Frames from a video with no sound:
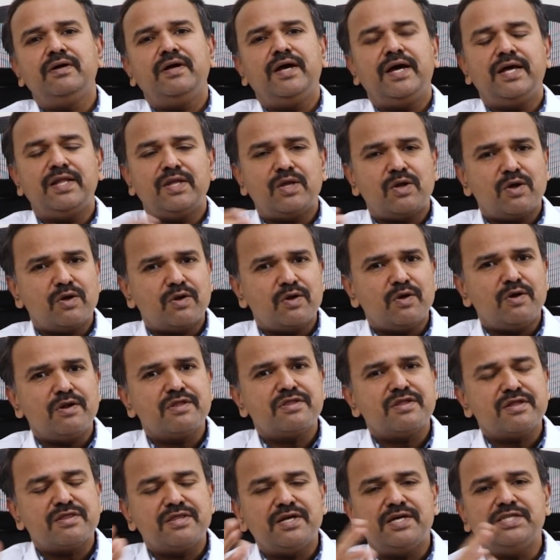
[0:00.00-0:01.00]
and there are
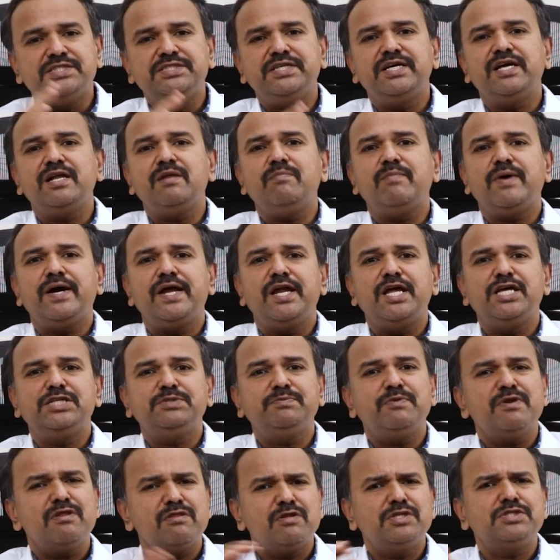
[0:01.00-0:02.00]
also surgical
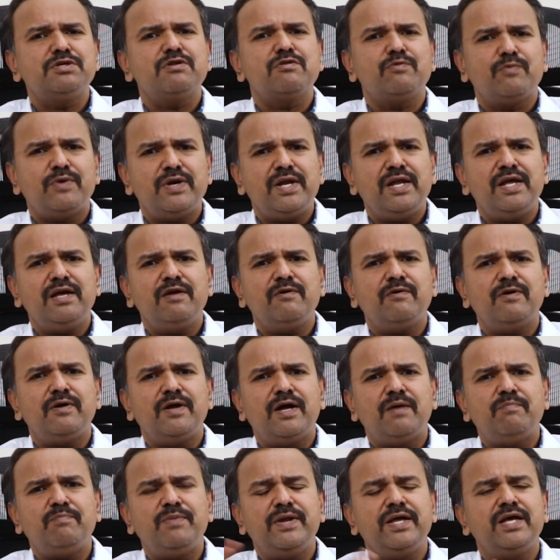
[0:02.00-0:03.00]
management which is only
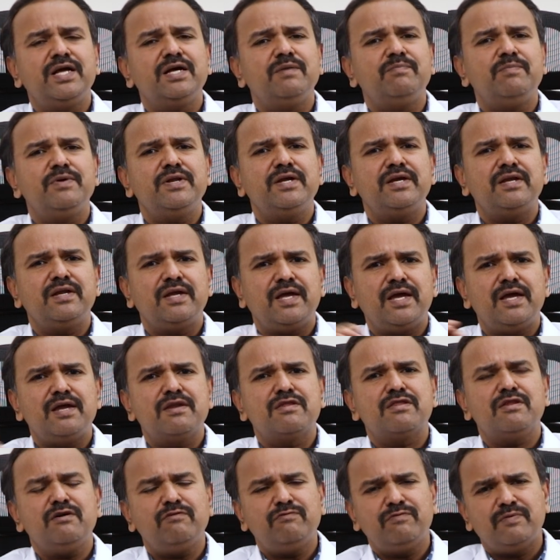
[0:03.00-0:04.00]
applicable in
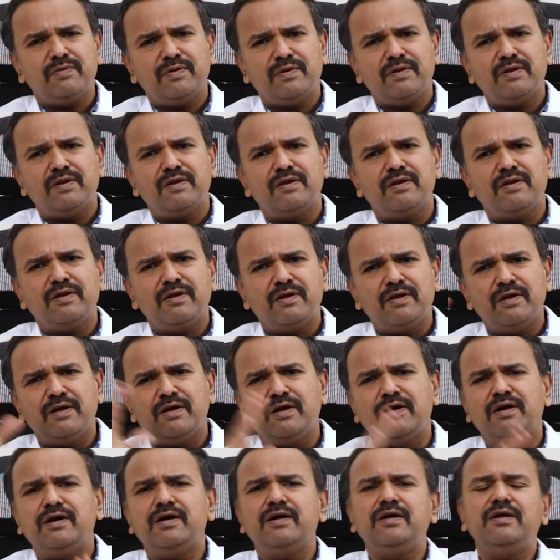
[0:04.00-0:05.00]
case of
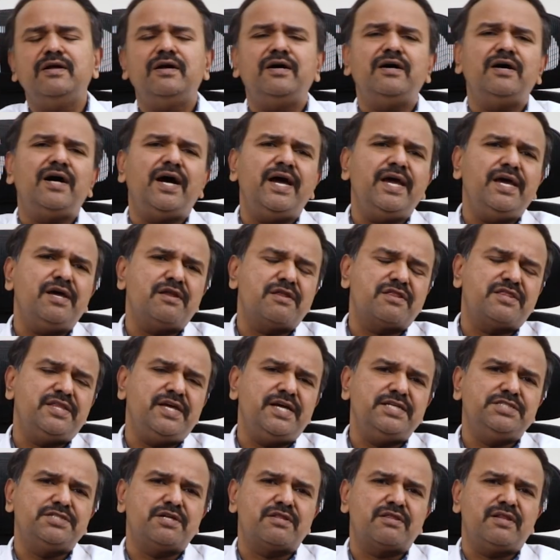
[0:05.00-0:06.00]
higher
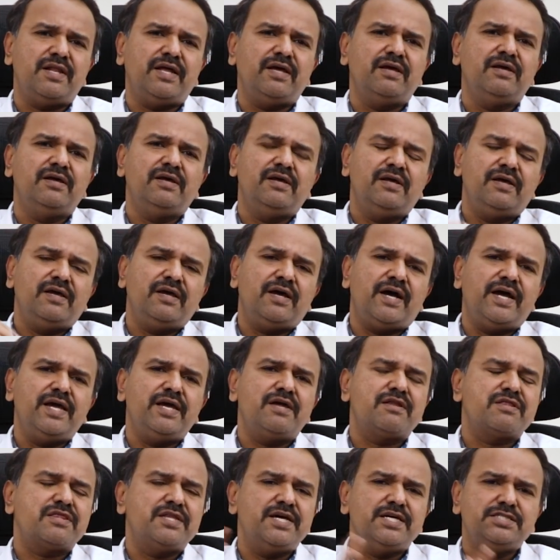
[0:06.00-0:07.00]
stages. Like
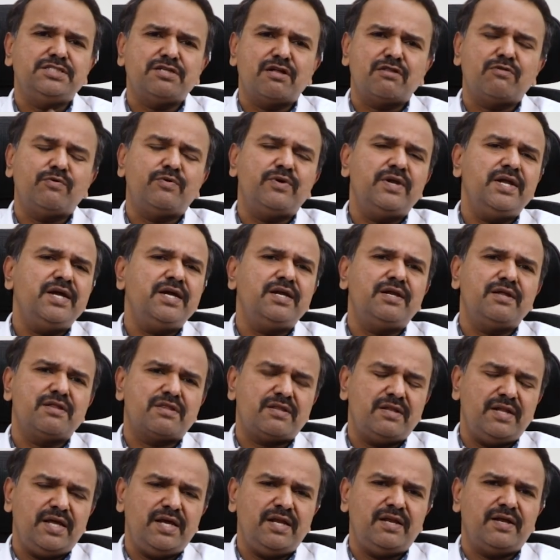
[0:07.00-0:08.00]
higher stages only it
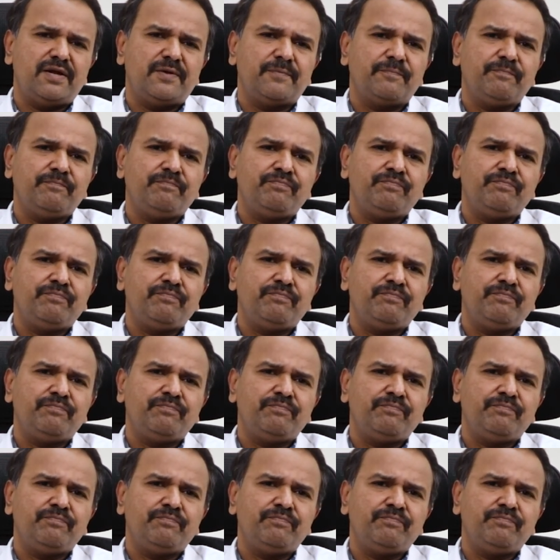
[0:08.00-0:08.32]
is needed.